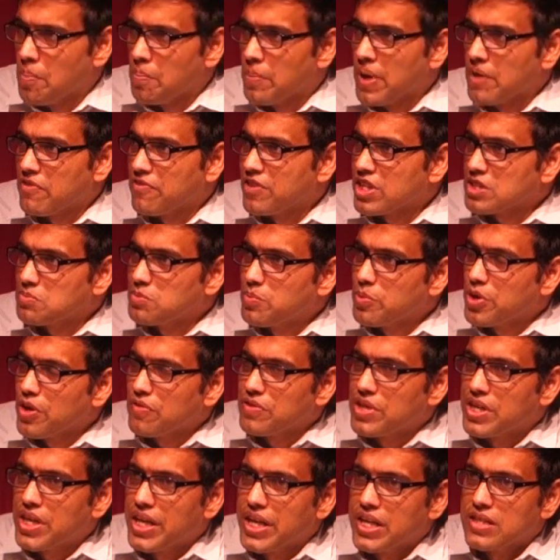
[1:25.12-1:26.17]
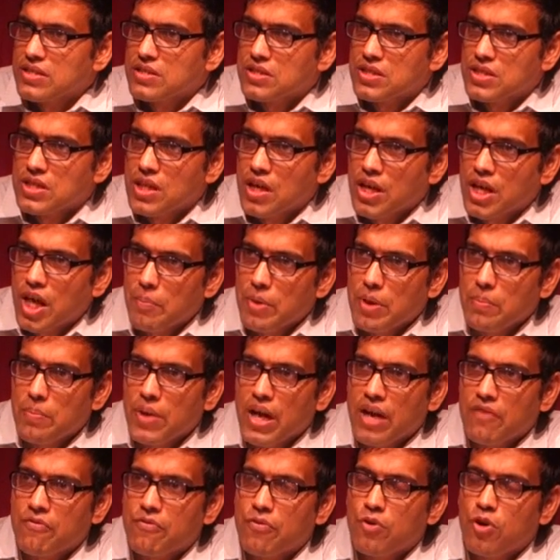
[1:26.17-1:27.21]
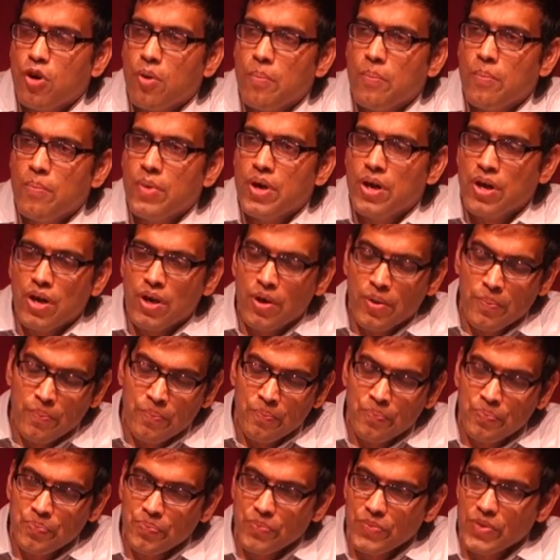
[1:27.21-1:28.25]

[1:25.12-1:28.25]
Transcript: My first memory of the day is coming back from a